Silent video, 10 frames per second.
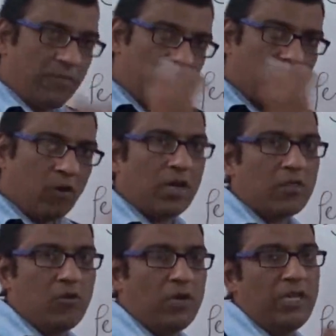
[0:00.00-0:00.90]
focus
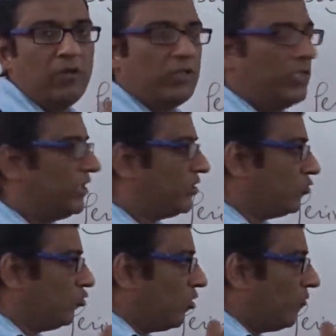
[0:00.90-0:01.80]
only on these
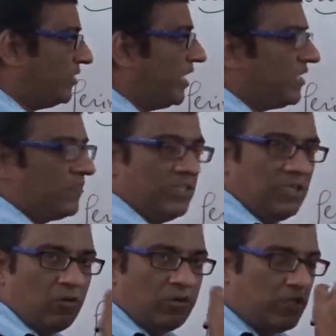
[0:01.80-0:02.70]
two objects,
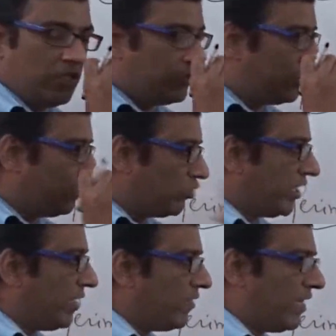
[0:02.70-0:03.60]
on these two
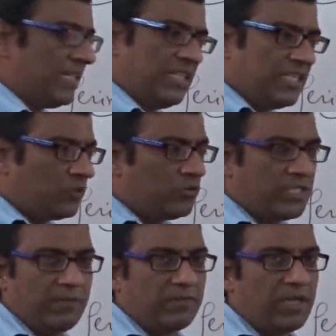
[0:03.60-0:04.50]
shapes, and these two
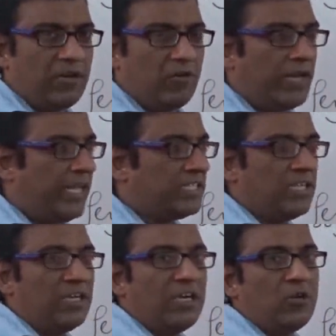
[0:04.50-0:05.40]
shapes are known as
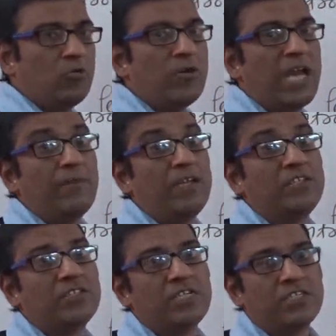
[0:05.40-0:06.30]

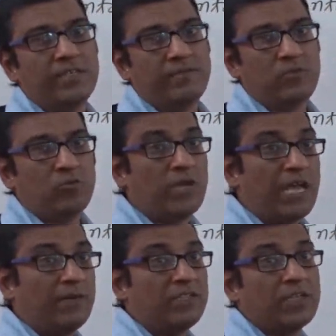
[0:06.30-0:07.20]
two-dimensional shapes,
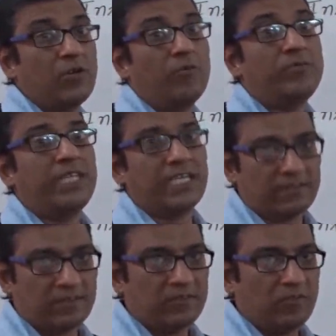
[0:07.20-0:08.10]
two-dimensional
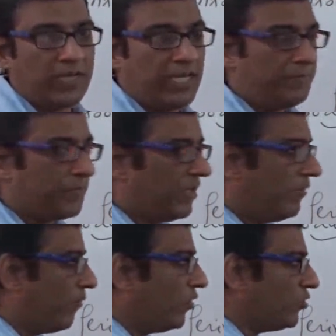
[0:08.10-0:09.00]
objects. Okay,
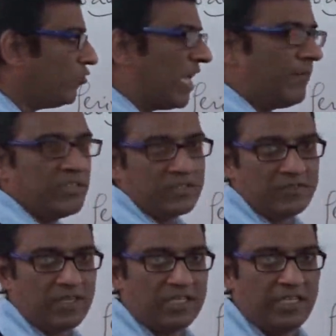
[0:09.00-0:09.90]
because two dimensions
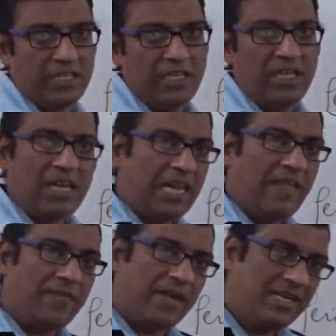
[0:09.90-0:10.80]
are there,
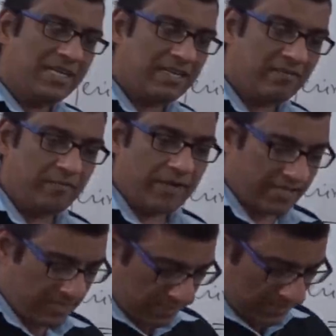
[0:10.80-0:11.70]
length and
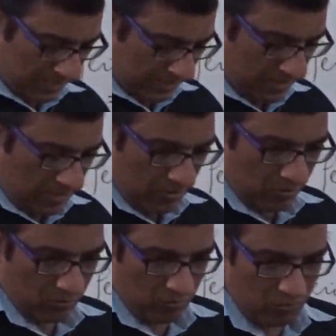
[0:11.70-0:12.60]
breadth.
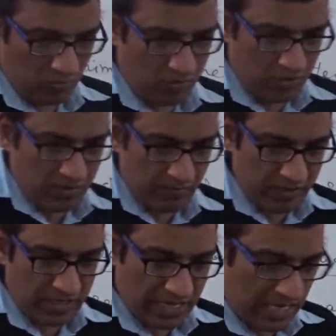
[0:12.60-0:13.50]
So with
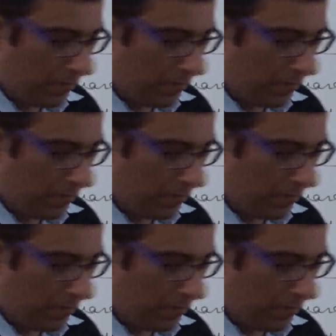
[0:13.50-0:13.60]
the help